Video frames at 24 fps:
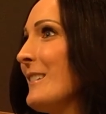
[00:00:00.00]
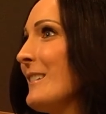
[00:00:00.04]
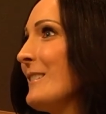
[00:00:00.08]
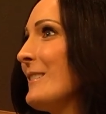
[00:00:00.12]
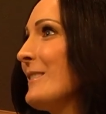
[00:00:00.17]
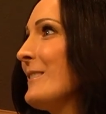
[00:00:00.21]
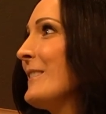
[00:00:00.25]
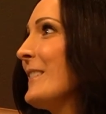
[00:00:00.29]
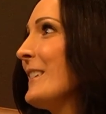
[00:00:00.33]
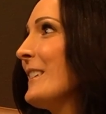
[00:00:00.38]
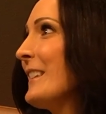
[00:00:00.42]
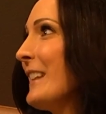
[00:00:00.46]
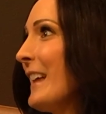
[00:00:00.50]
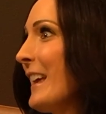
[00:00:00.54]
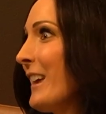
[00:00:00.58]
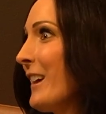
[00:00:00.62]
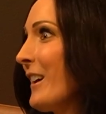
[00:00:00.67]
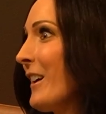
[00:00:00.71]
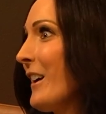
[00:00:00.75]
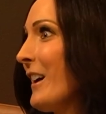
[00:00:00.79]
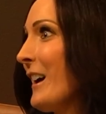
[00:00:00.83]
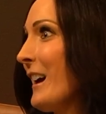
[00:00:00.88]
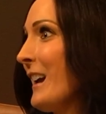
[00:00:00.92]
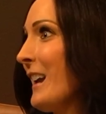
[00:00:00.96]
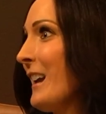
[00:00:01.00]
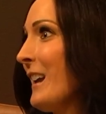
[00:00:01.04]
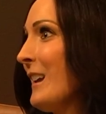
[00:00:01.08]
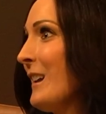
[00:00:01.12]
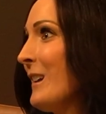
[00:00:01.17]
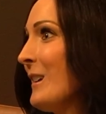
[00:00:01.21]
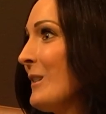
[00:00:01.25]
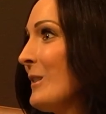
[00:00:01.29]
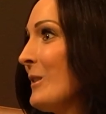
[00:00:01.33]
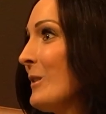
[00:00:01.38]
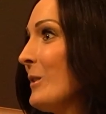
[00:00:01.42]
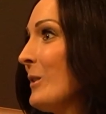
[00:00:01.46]
feel like
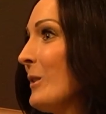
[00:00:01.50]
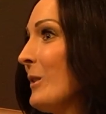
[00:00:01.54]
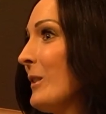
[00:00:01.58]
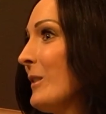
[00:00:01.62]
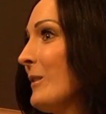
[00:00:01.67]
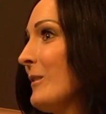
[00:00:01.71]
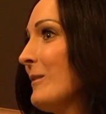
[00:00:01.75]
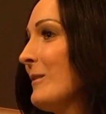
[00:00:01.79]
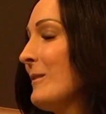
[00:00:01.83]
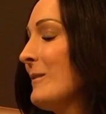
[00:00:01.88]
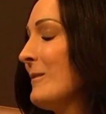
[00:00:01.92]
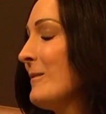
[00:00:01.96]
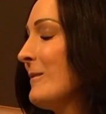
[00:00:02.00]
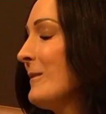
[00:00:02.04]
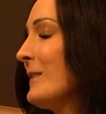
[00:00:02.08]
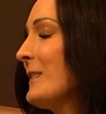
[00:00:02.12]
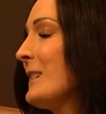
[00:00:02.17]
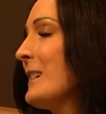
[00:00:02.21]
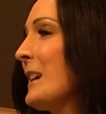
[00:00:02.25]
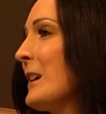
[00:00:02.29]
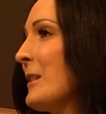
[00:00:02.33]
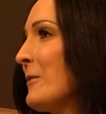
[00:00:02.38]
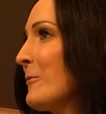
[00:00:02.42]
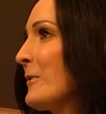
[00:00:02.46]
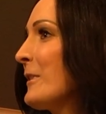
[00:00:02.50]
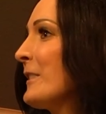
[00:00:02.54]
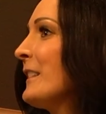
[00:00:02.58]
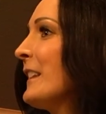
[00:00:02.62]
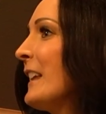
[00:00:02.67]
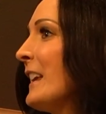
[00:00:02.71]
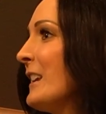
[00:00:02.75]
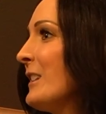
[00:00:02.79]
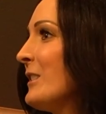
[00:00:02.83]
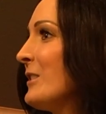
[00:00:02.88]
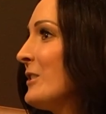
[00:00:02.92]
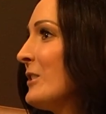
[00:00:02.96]
I can
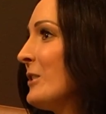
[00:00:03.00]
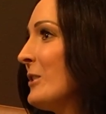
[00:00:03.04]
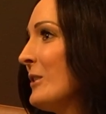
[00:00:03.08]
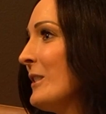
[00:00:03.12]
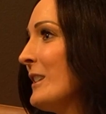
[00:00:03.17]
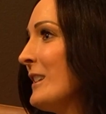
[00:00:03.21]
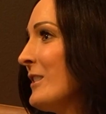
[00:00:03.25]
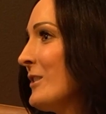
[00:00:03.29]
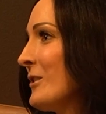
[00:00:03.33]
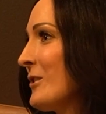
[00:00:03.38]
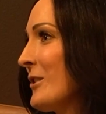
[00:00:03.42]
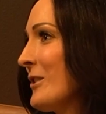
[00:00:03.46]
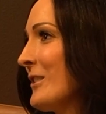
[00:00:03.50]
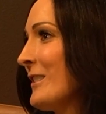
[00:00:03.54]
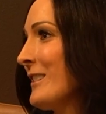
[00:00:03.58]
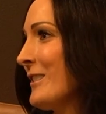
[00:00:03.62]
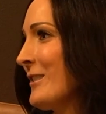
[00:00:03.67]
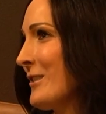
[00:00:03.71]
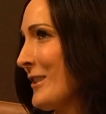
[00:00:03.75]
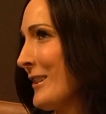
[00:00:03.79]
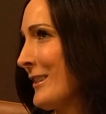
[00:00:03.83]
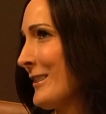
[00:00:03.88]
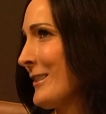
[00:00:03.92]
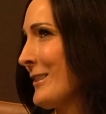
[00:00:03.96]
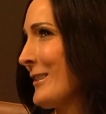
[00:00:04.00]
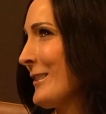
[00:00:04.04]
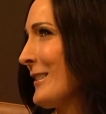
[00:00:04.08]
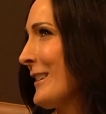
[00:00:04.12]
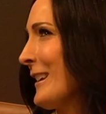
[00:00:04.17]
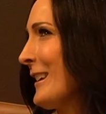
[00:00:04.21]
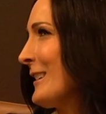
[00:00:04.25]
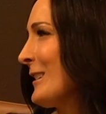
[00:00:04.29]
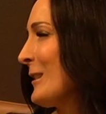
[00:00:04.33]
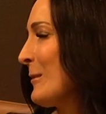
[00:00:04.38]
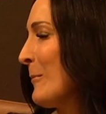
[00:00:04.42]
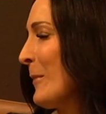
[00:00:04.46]
relate to the insurance adjusters
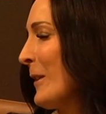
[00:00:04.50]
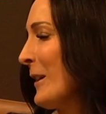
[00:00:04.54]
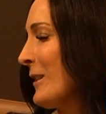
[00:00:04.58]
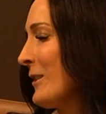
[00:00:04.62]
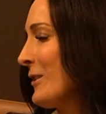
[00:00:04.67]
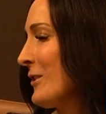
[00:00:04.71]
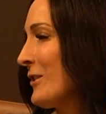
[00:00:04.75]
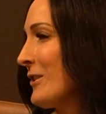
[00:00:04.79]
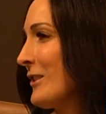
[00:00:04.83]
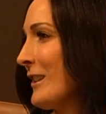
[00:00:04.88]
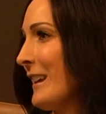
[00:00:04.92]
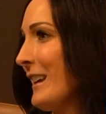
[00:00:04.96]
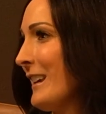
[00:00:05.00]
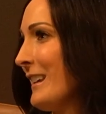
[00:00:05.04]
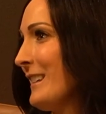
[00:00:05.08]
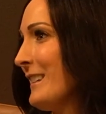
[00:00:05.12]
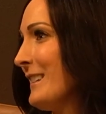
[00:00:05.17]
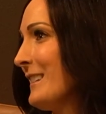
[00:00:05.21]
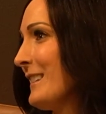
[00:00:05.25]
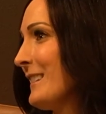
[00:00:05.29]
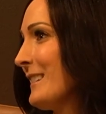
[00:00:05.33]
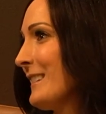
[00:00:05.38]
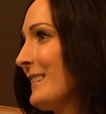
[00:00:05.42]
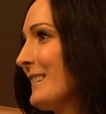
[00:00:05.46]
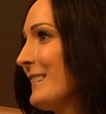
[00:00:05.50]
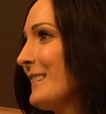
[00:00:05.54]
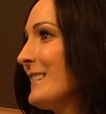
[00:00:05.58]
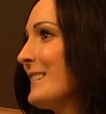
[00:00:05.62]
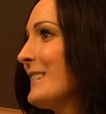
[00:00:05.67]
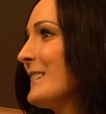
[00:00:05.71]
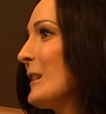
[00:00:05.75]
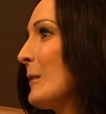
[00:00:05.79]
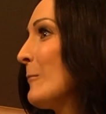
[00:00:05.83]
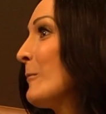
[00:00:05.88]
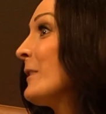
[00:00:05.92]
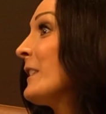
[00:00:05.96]
as much as
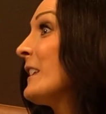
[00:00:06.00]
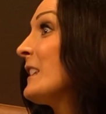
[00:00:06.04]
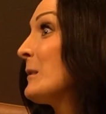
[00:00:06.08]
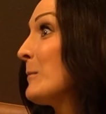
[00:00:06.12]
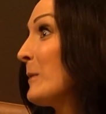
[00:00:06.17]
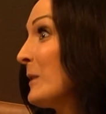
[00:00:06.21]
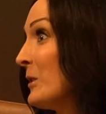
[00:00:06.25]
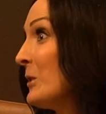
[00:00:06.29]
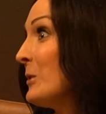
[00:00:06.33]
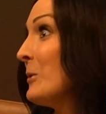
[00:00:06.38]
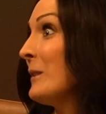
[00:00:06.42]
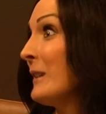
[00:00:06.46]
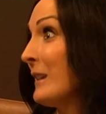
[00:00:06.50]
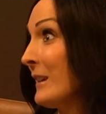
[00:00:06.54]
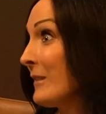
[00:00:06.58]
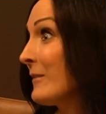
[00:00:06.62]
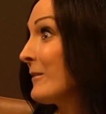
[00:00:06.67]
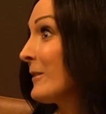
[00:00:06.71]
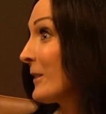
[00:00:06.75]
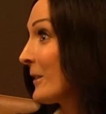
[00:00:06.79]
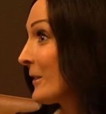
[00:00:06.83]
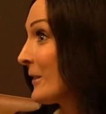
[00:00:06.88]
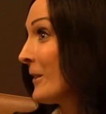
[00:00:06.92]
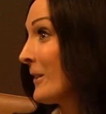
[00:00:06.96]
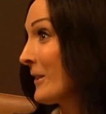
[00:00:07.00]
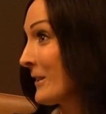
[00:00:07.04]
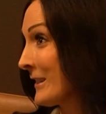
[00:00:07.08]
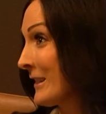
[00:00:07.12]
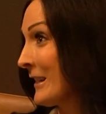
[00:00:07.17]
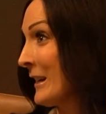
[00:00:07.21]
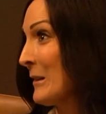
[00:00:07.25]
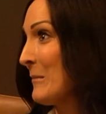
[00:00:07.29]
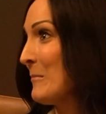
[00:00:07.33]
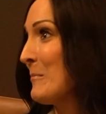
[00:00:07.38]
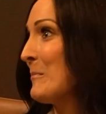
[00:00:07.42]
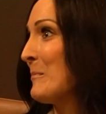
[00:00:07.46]
someone that's been doing it for a long
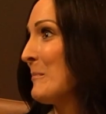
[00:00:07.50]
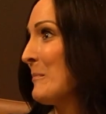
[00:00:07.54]
time.